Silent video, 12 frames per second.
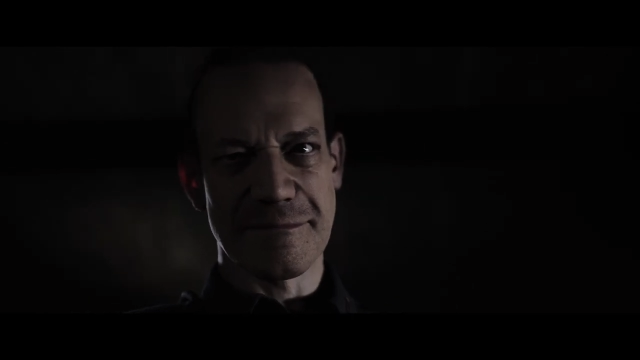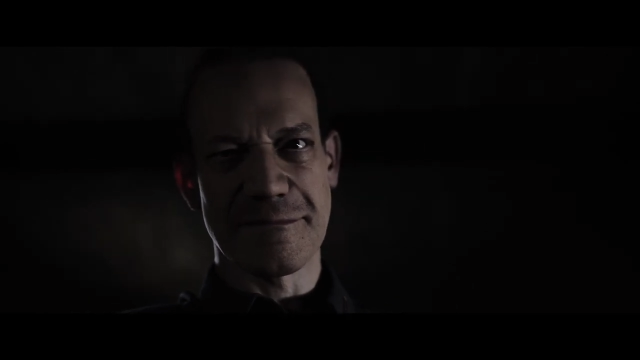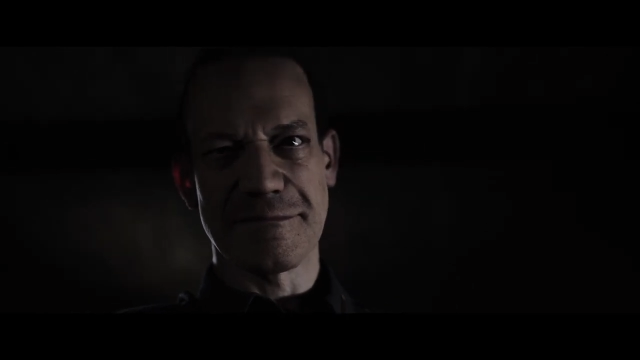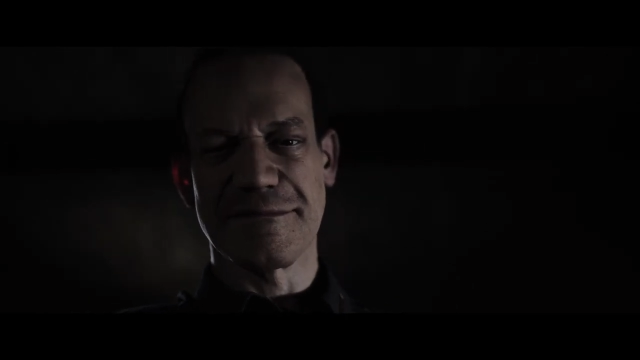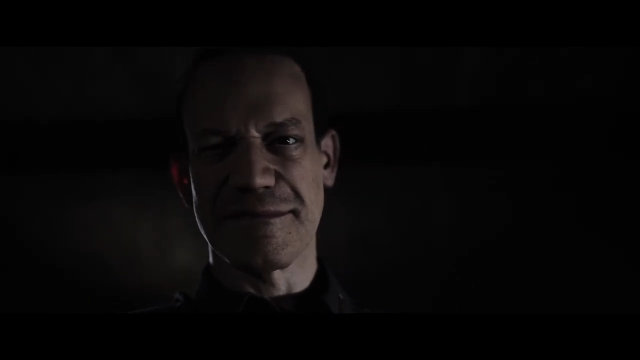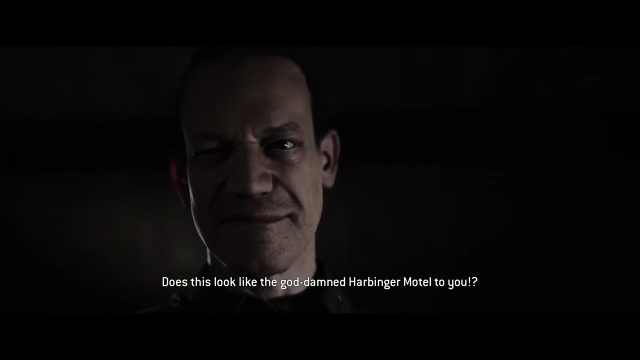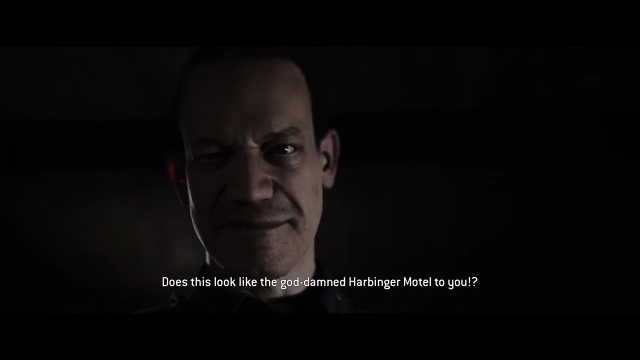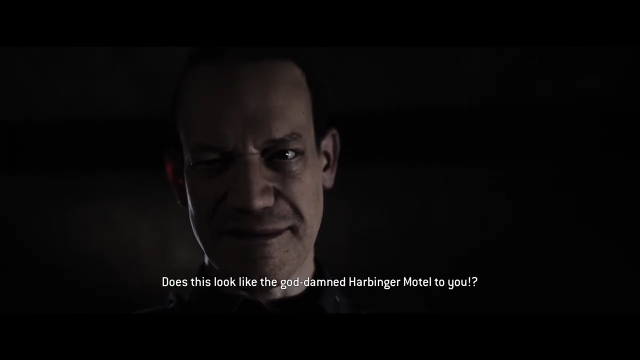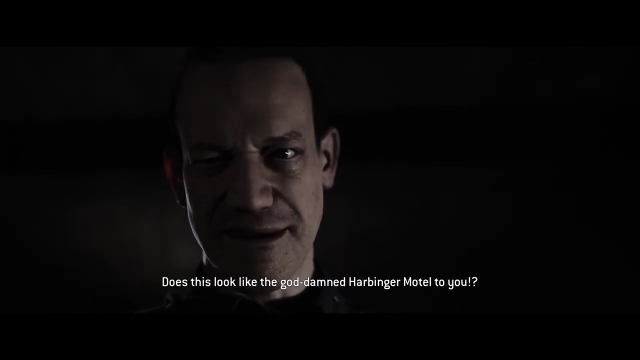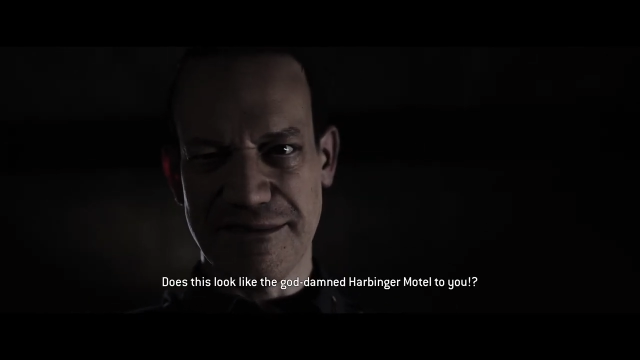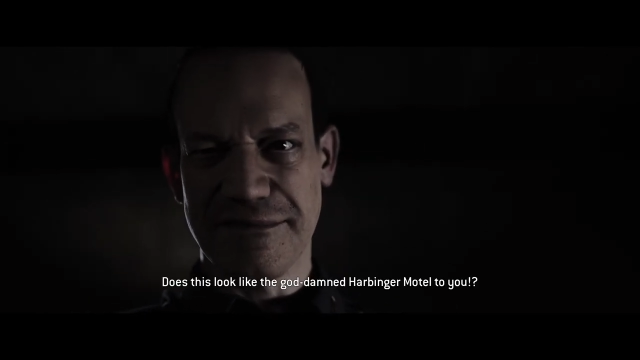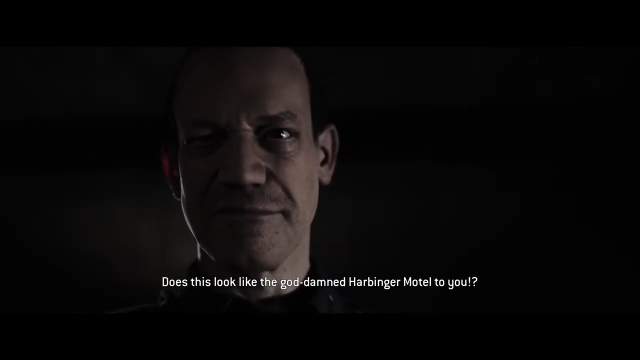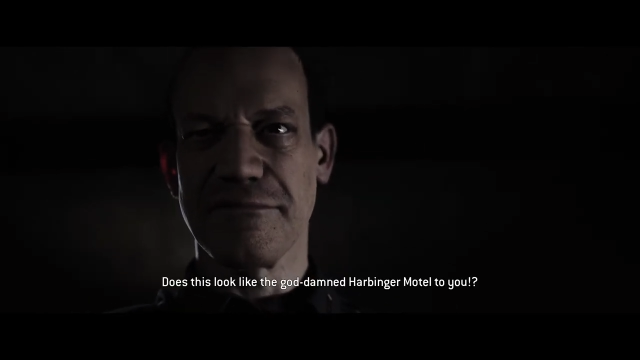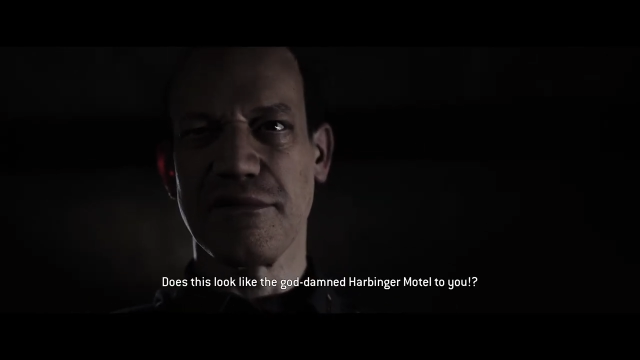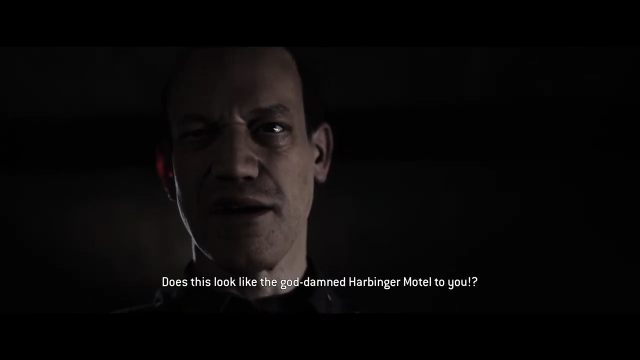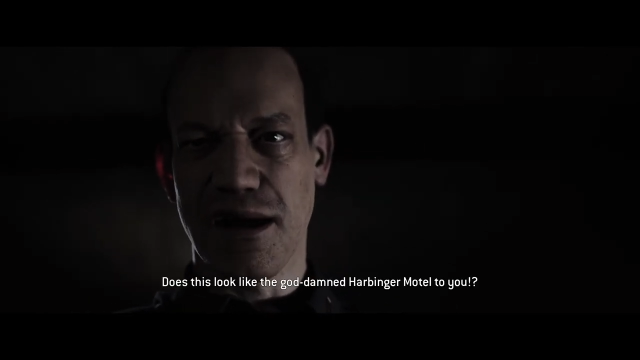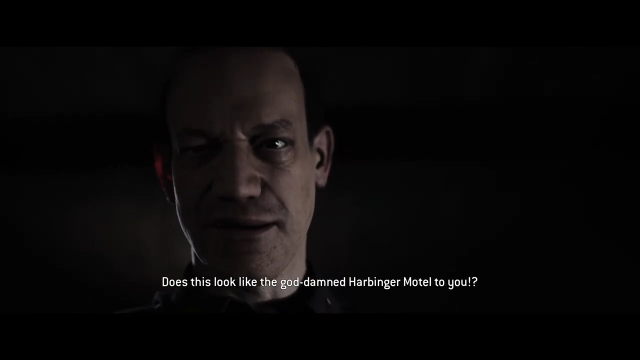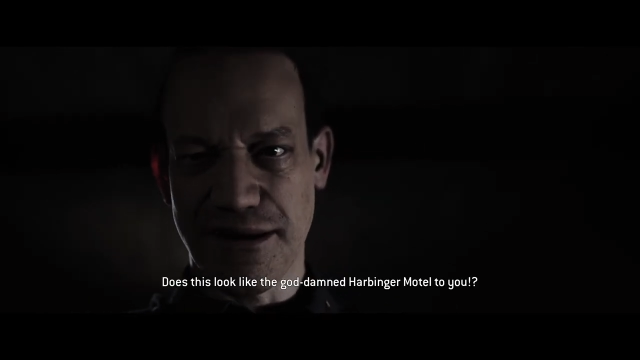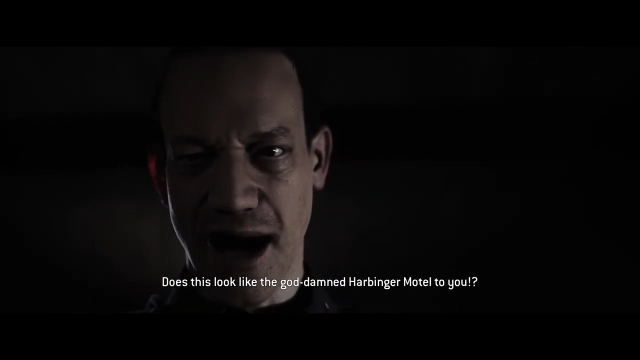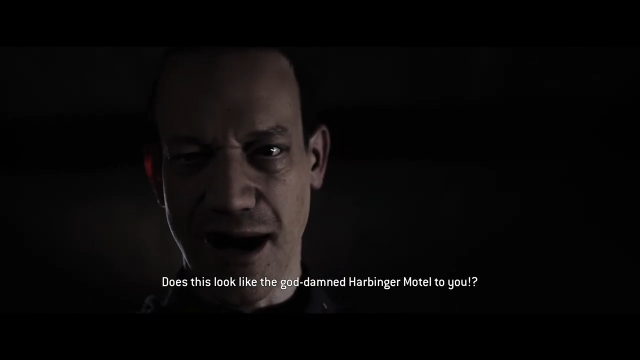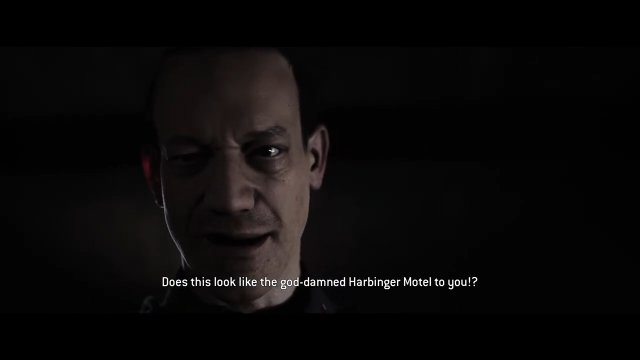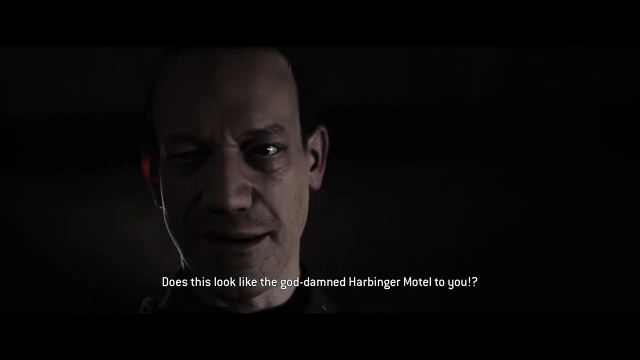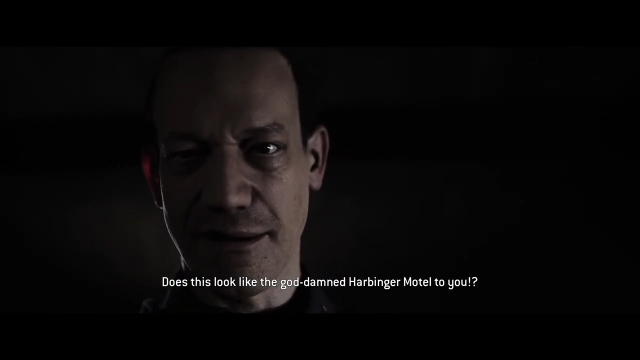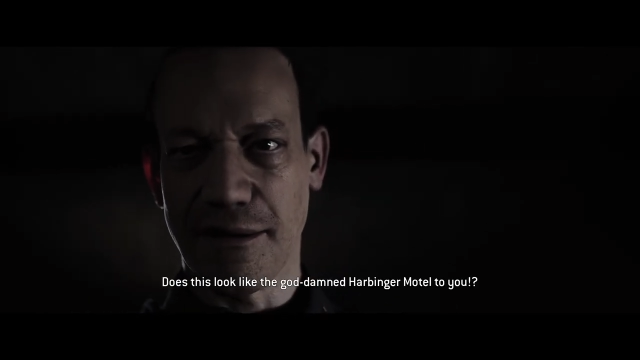Does this look like
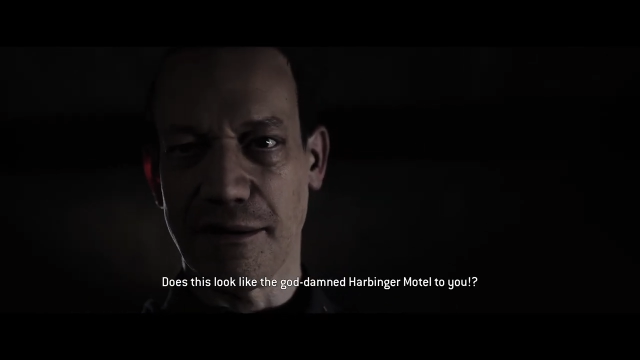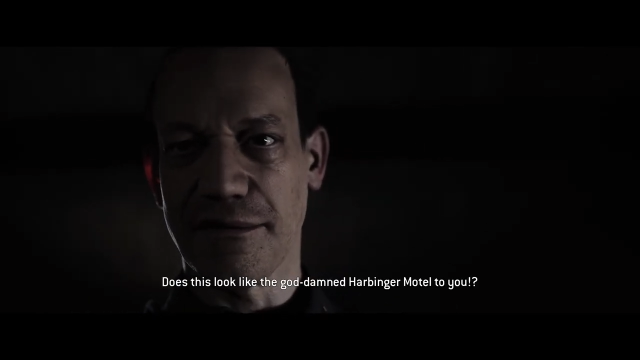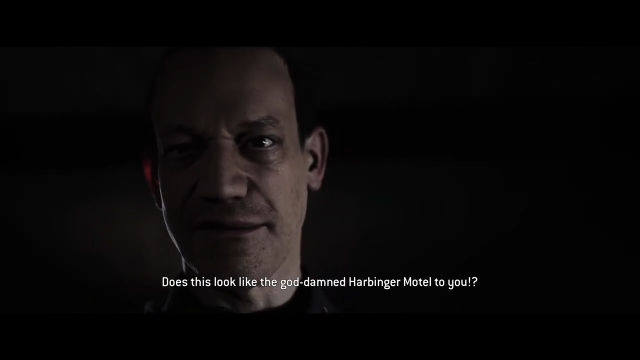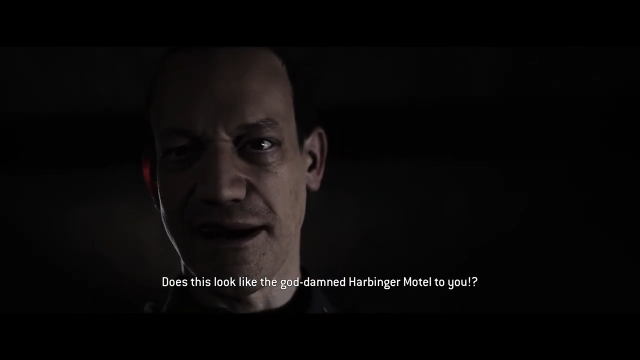the